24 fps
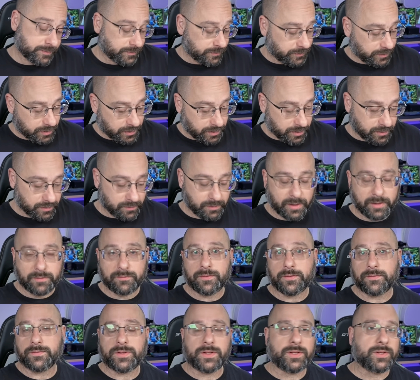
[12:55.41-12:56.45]
I mean, they're like
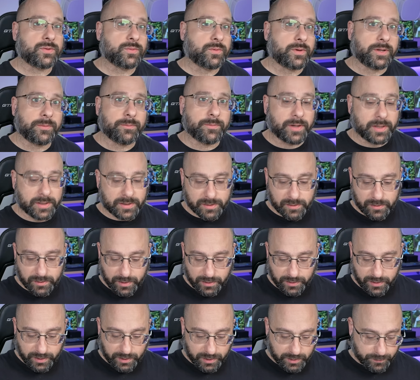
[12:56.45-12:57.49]
15, 20 bucks. They're
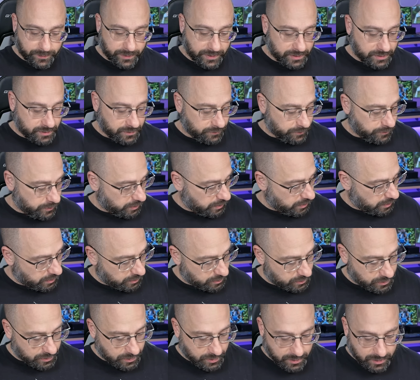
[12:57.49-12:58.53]
not that expensive, but
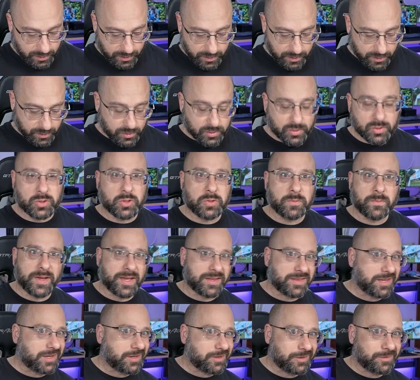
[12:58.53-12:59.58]
it's too
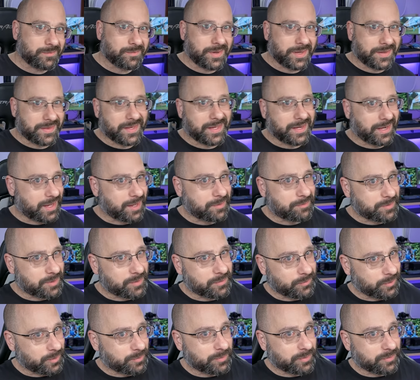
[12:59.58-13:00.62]
bad they couldn't make that happen.
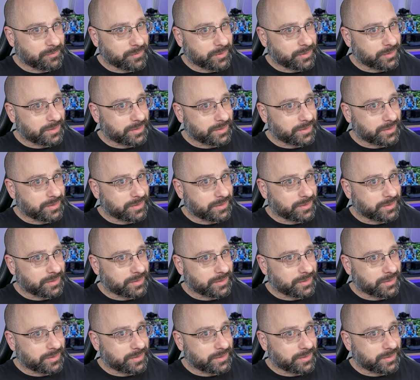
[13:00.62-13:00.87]
It would have been real